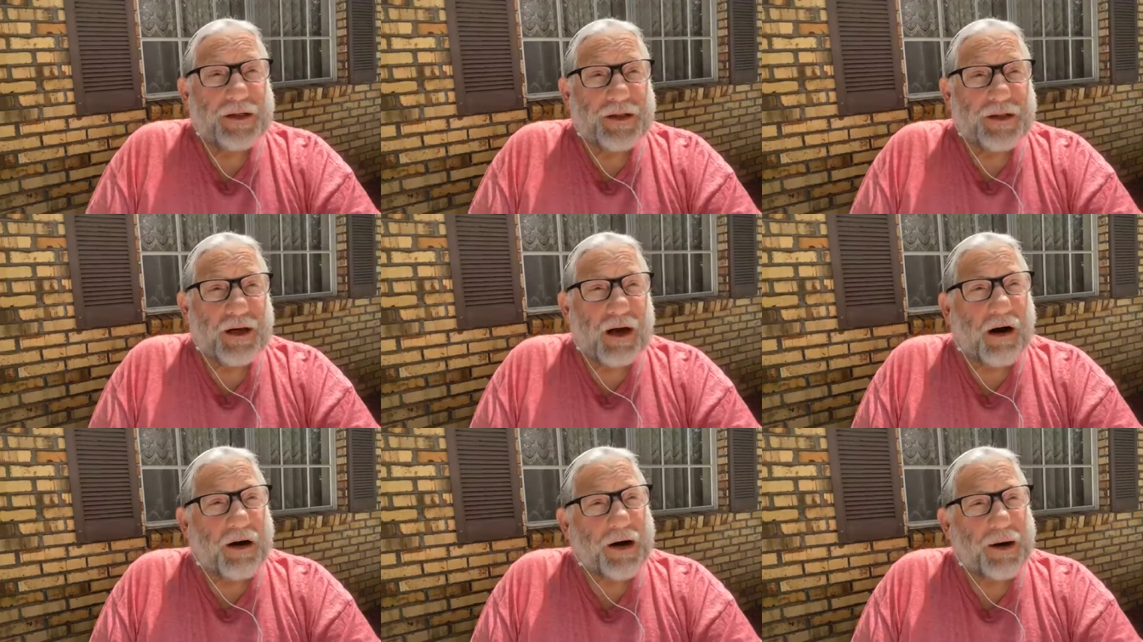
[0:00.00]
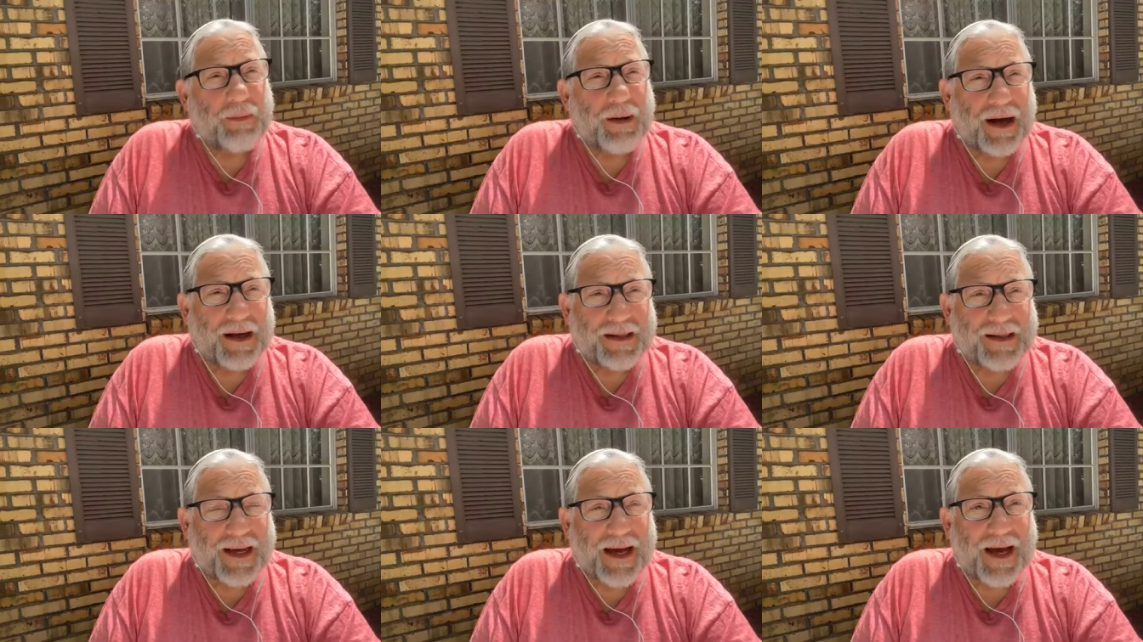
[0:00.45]
Sorry
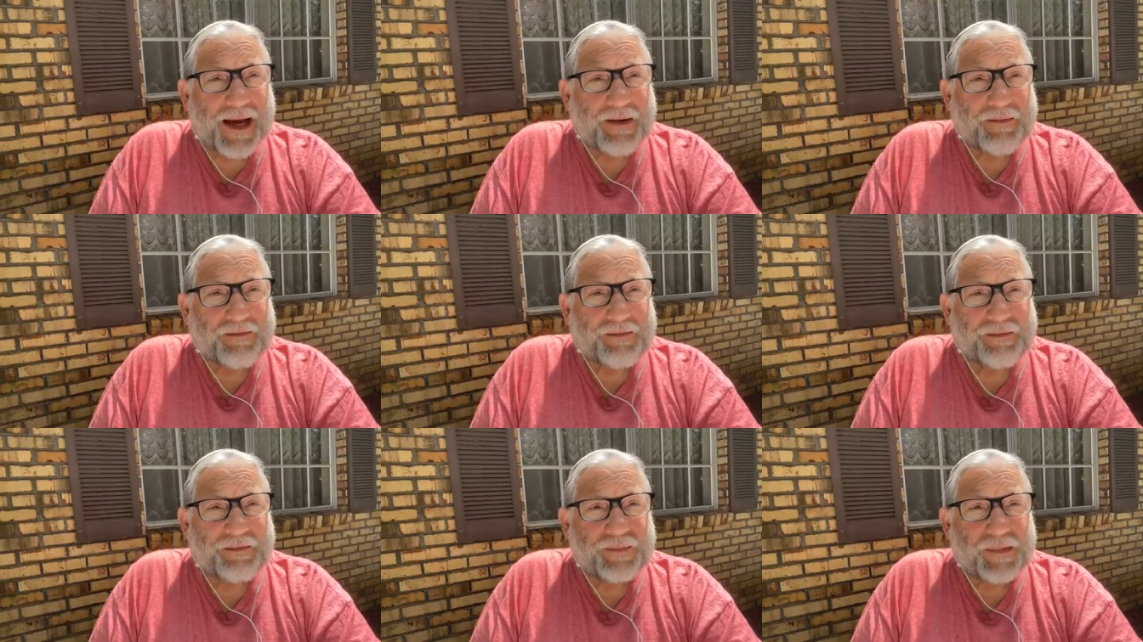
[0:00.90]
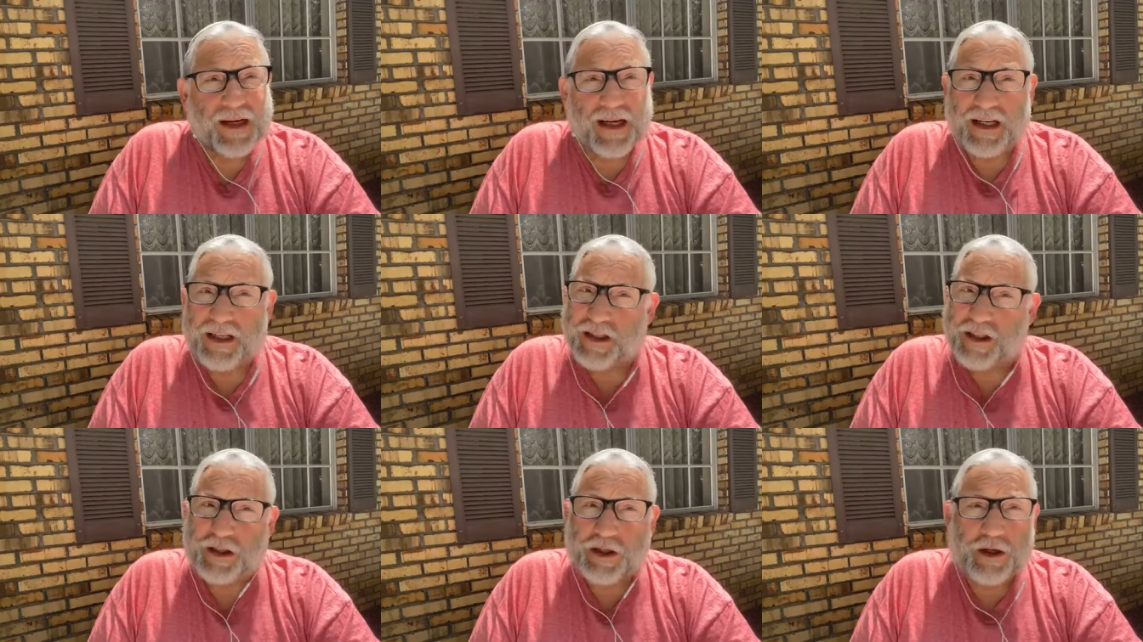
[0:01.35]
about that.
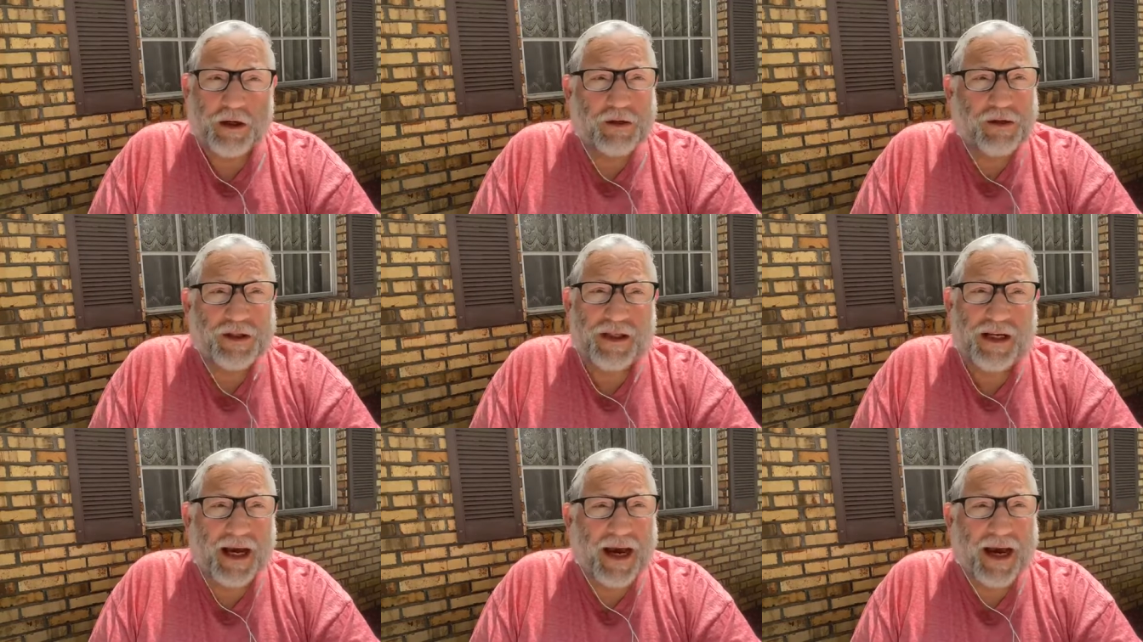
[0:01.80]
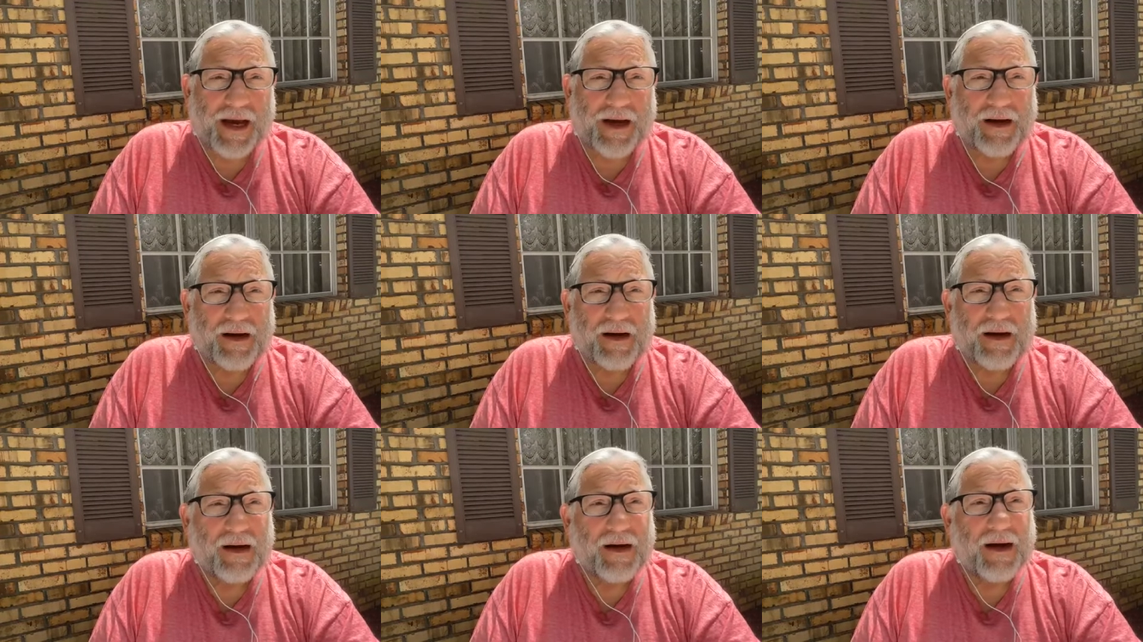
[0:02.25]
It's
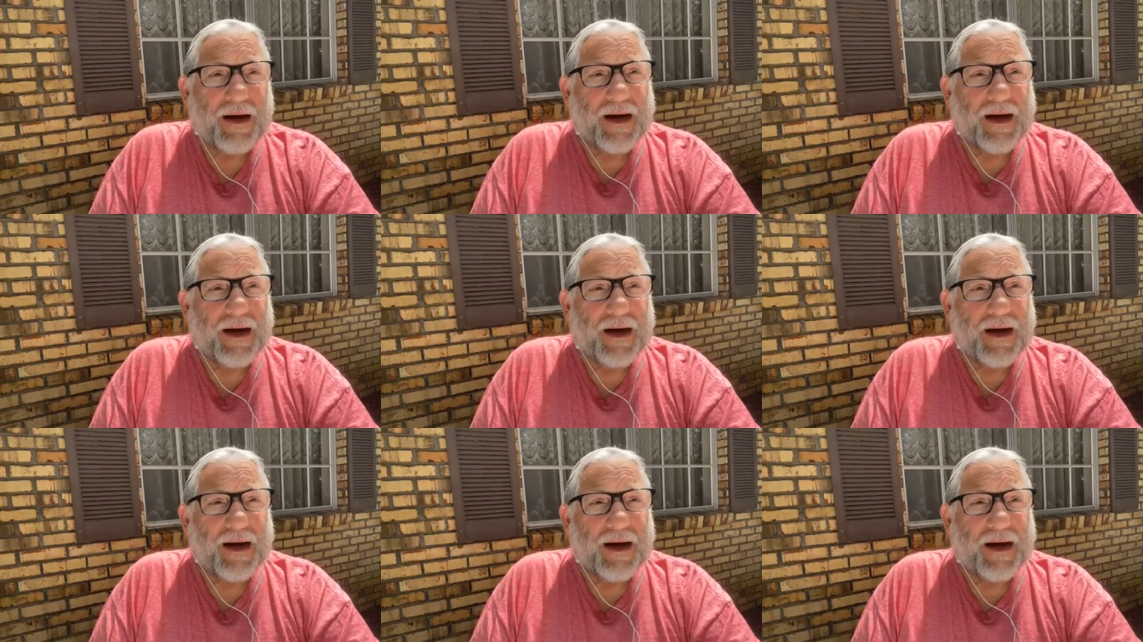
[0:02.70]
Tuesday,